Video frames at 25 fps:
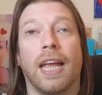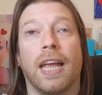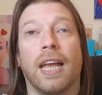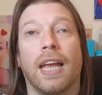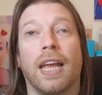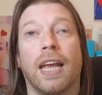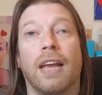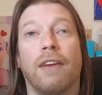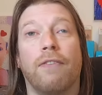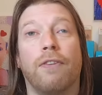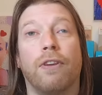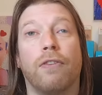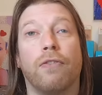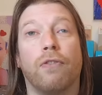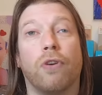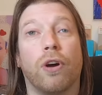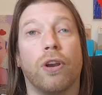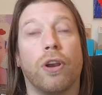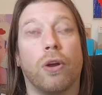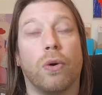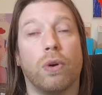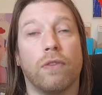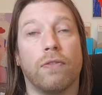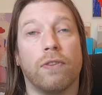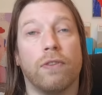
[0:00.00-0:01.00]
If you've got
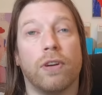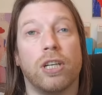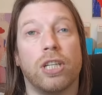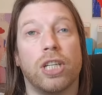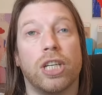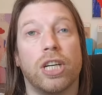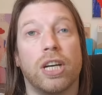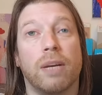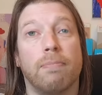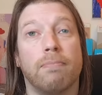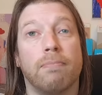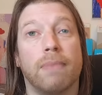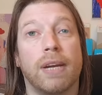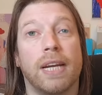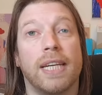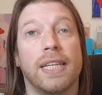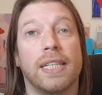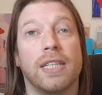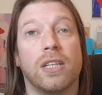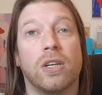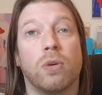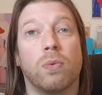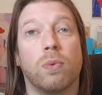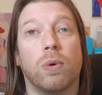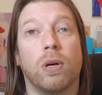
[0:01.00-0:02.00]
an older version, it may
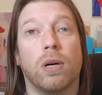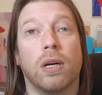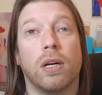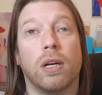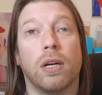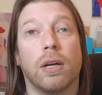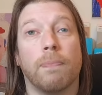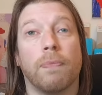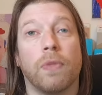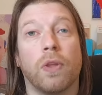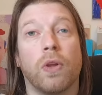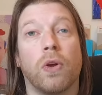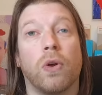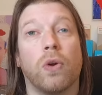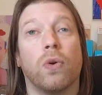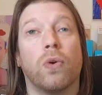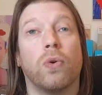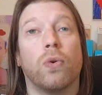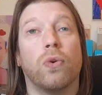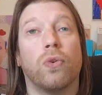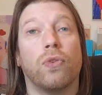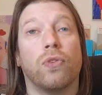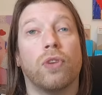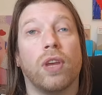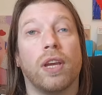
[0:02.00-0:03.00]
still work.
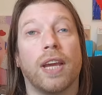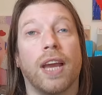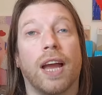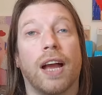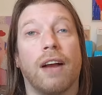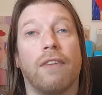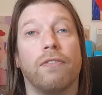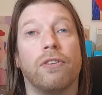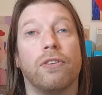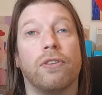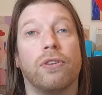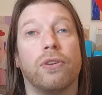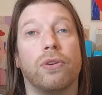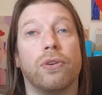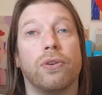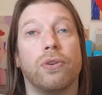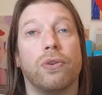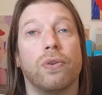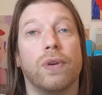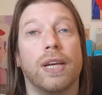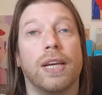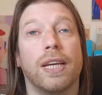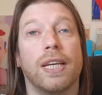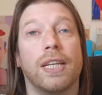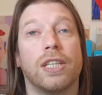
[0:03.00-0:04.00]
All that you have to
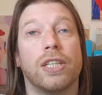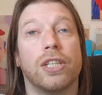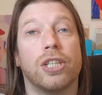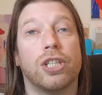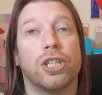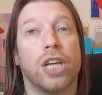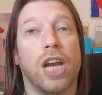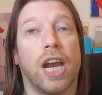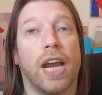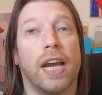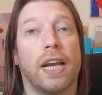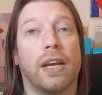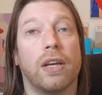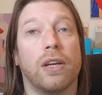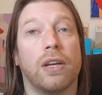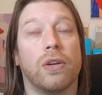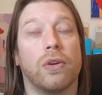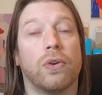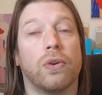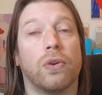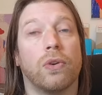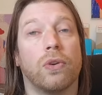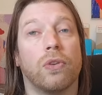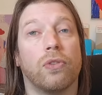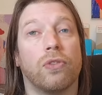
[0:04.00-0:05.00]
do is check
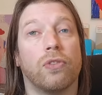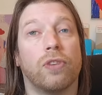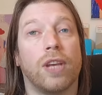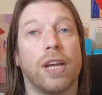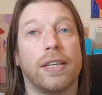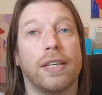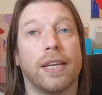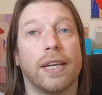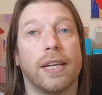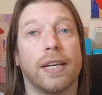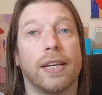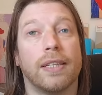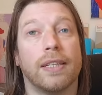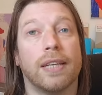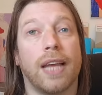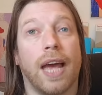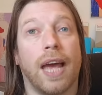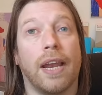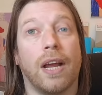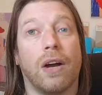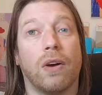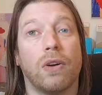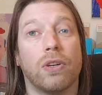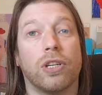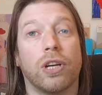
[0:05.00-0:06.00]
your settings,
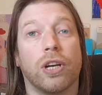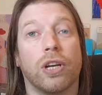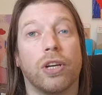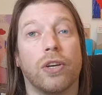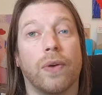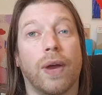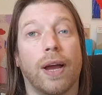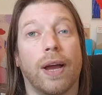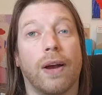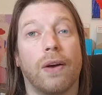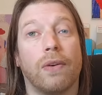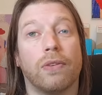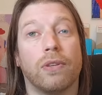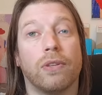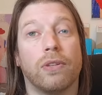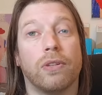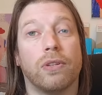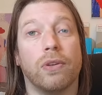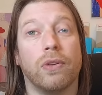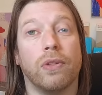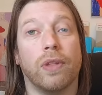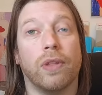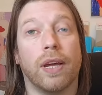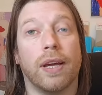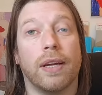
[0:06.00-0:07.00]
and I'll show you how to
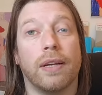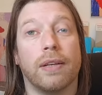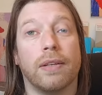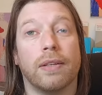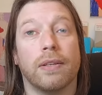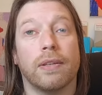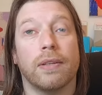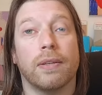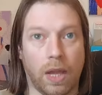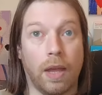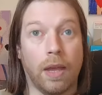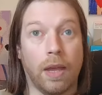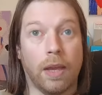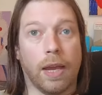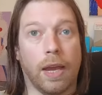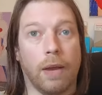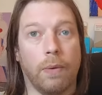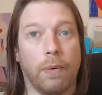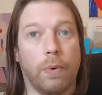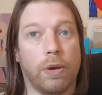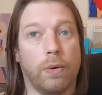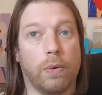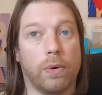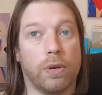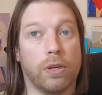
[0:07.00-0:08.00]
do that. Okay,
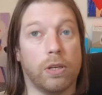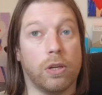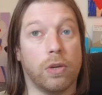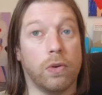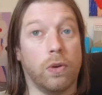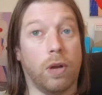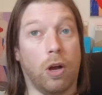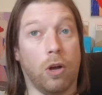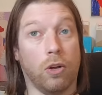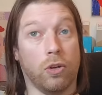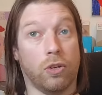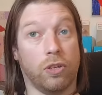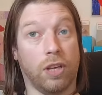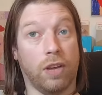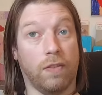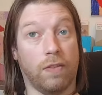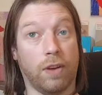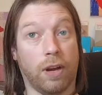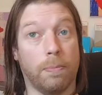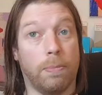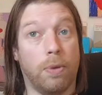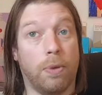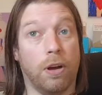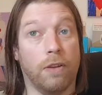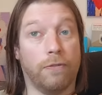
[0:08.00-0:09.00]
what you want to do, I'll see if I
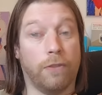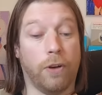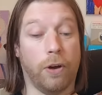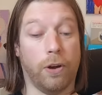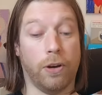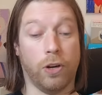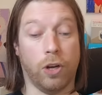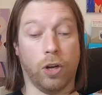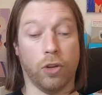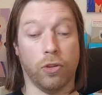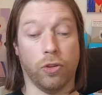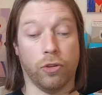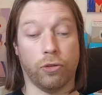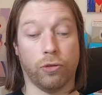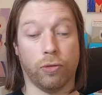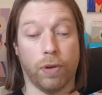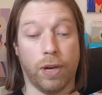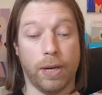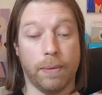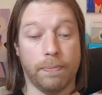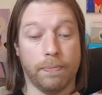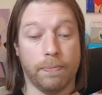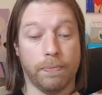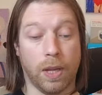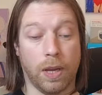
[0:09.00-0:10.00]
can put a phone on the
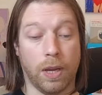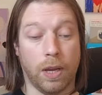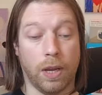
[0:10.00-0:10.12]
screen.